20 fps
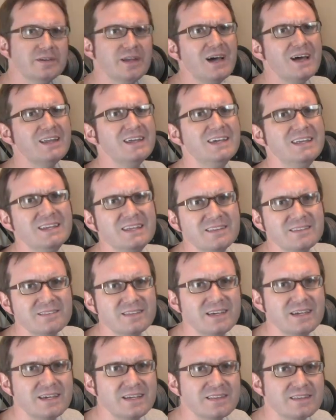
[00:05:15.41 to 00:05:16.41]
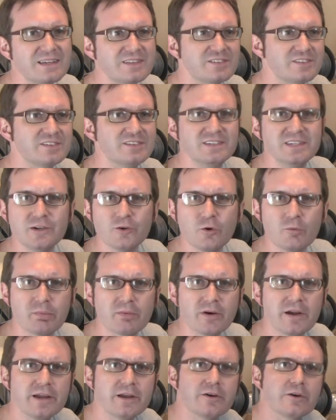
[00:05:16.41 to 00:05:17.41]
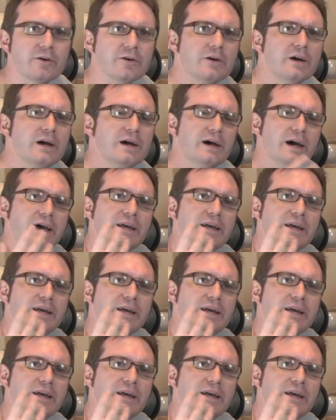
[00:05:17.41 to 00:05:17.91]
Not anything that's a deal breaker